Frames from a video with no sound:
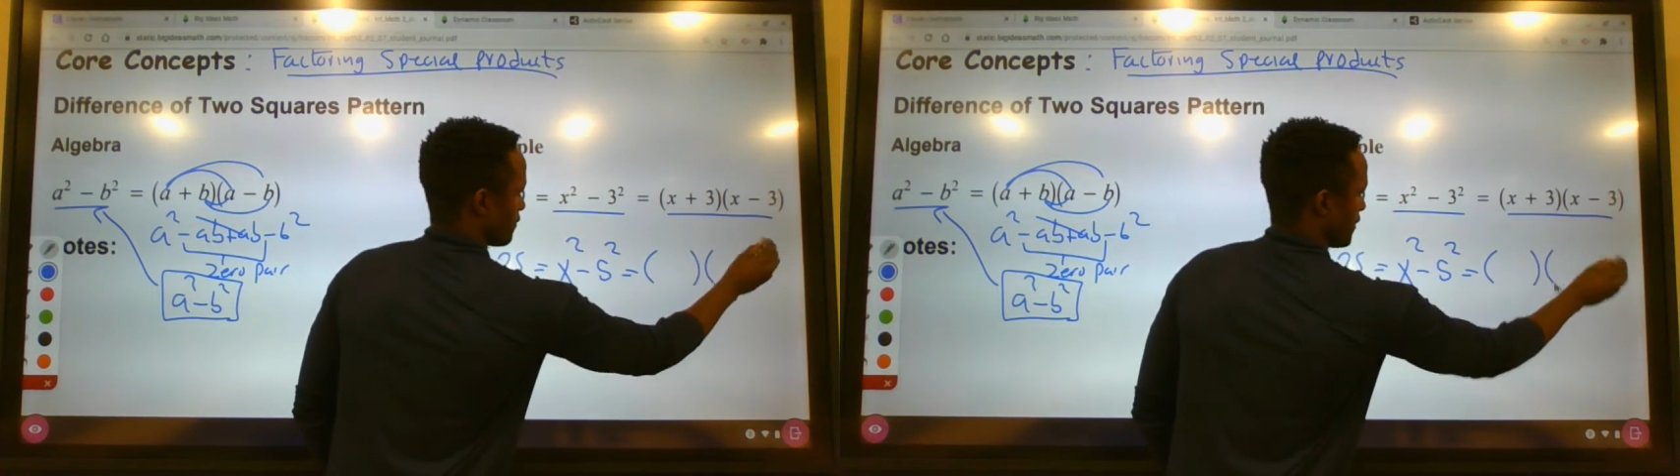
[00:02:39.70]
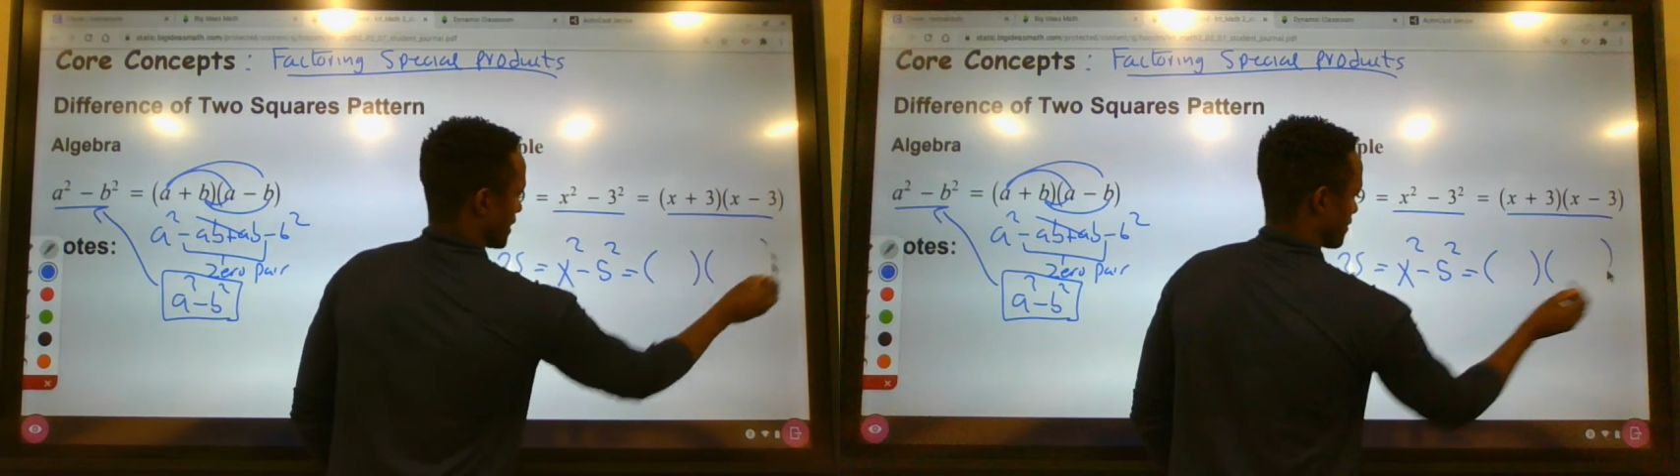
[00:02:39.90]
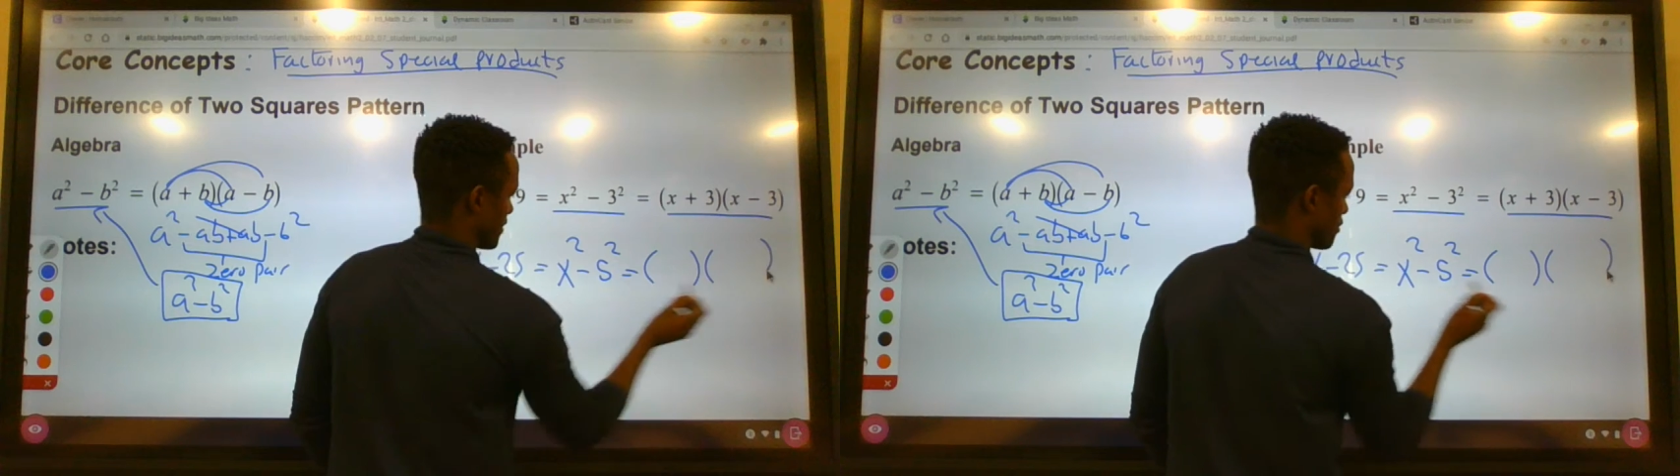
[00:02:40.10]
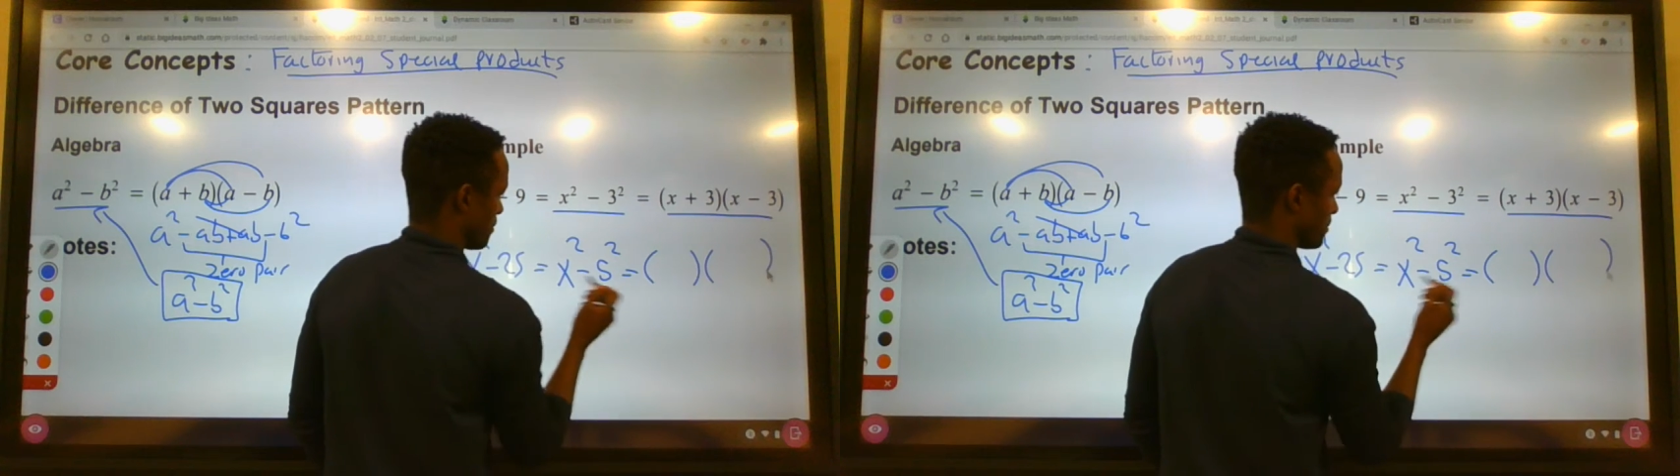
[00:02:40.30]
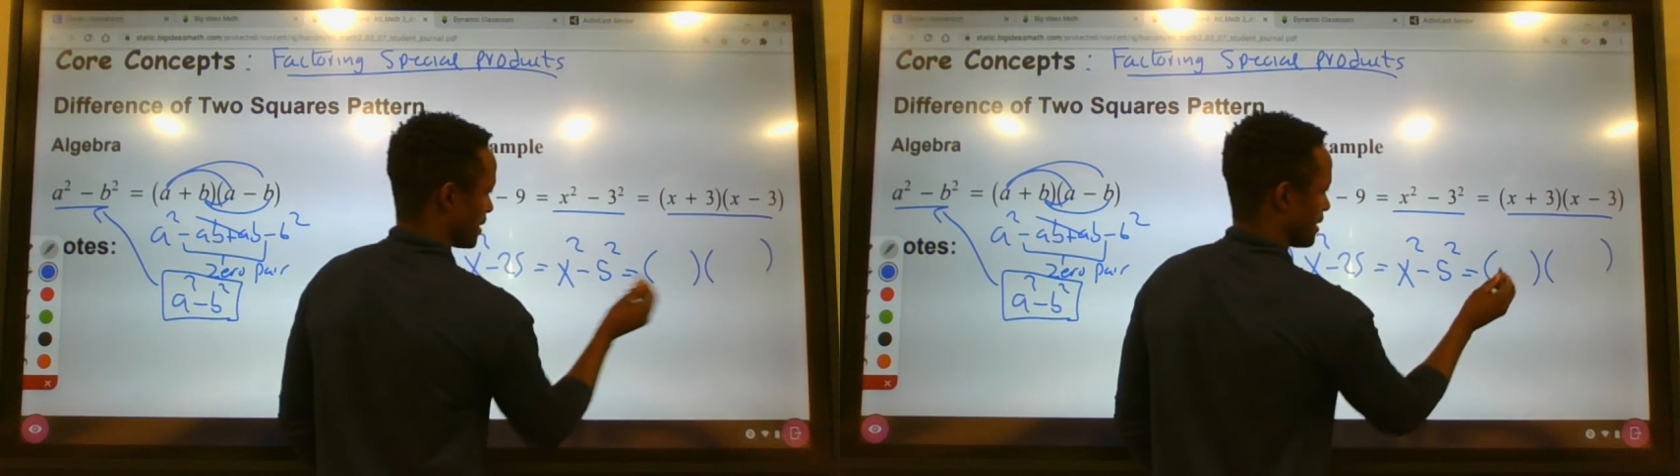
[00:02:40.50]
factor it
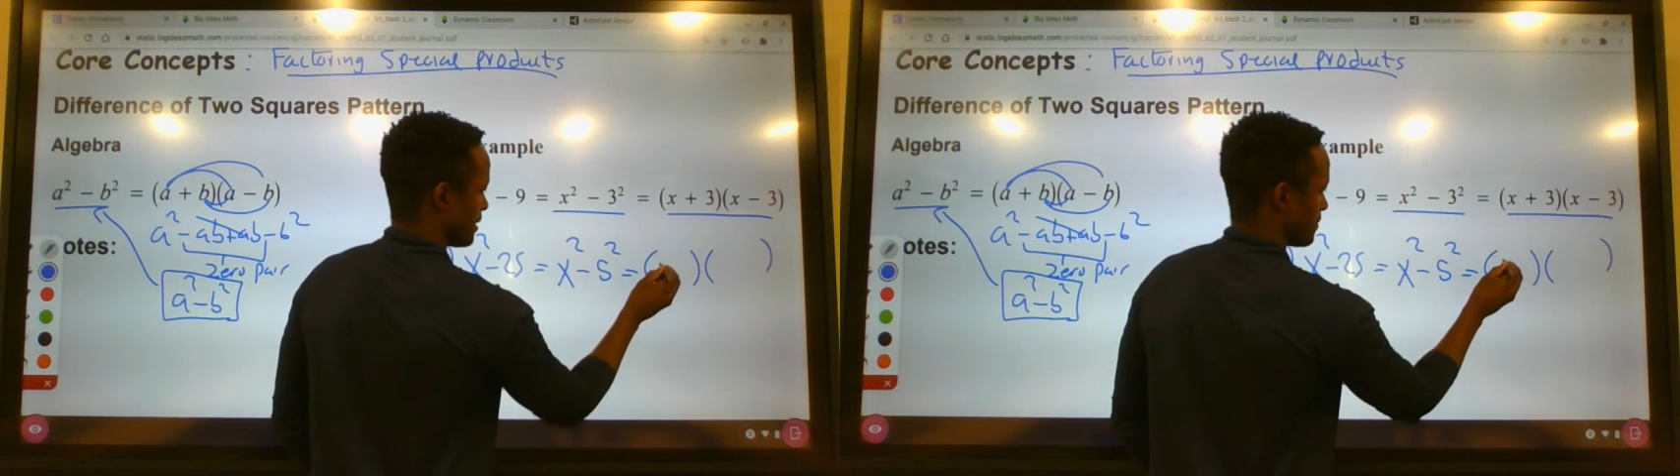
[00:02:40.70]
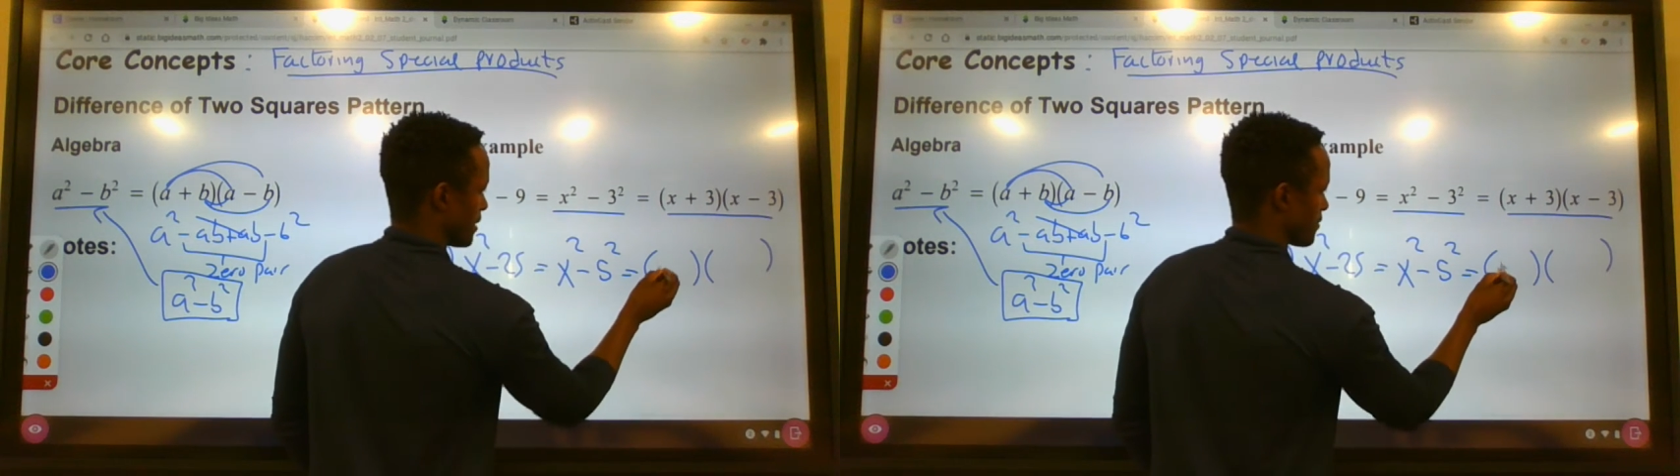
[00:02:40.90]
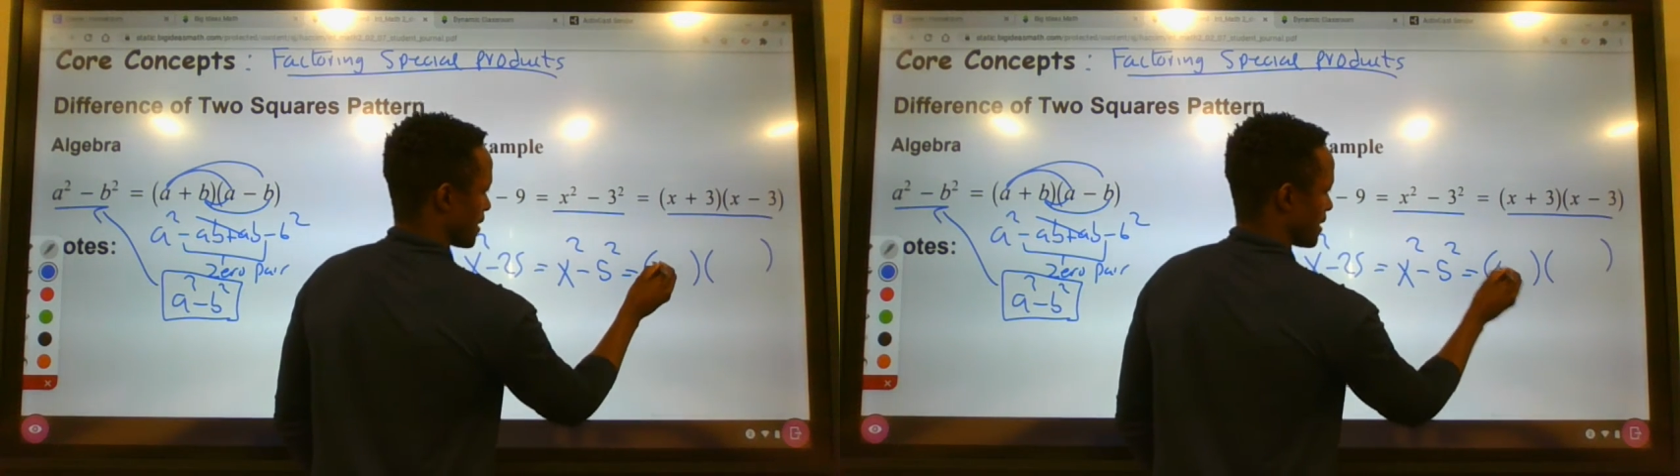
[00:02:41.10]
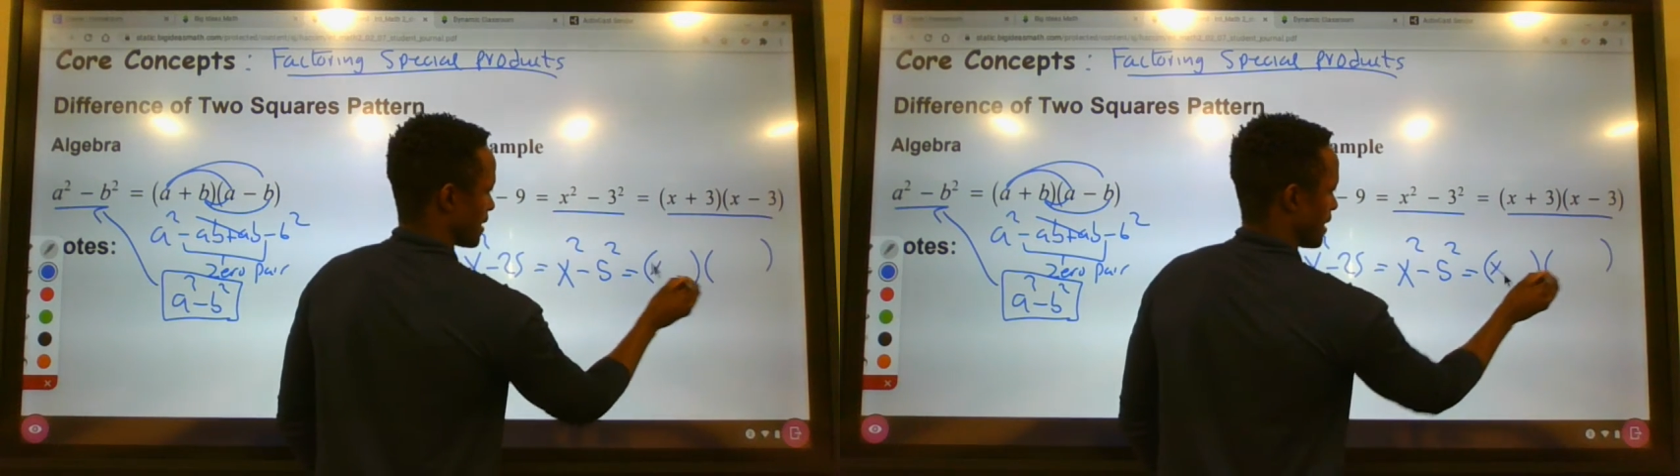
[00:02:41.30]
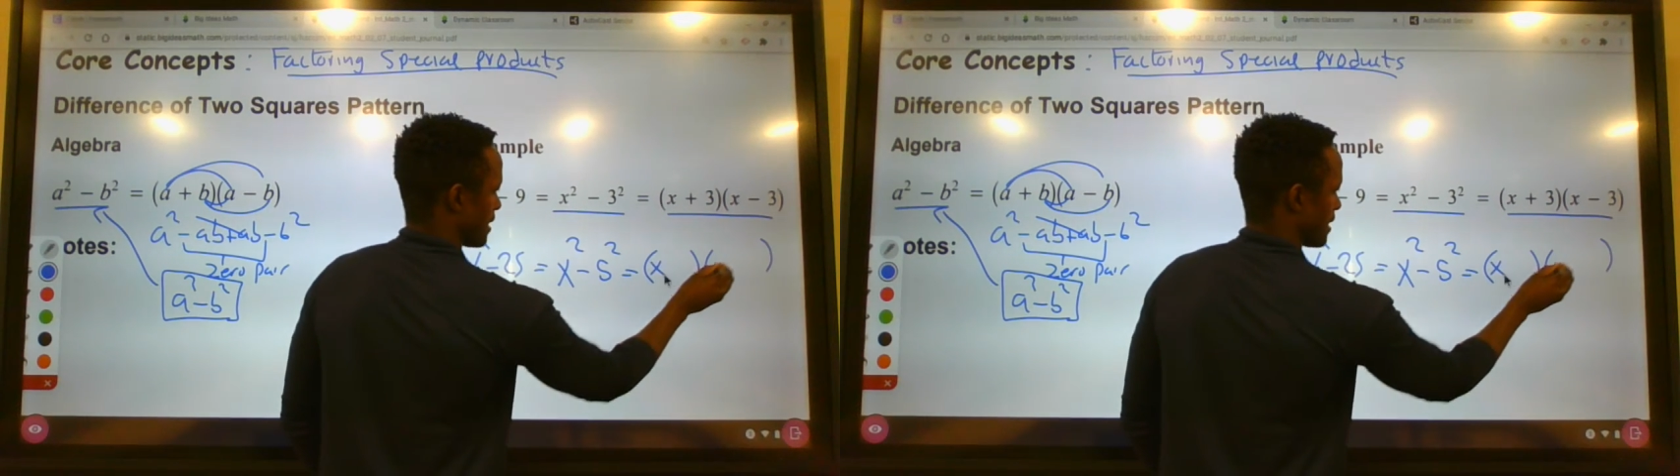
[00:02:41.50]
completely by writing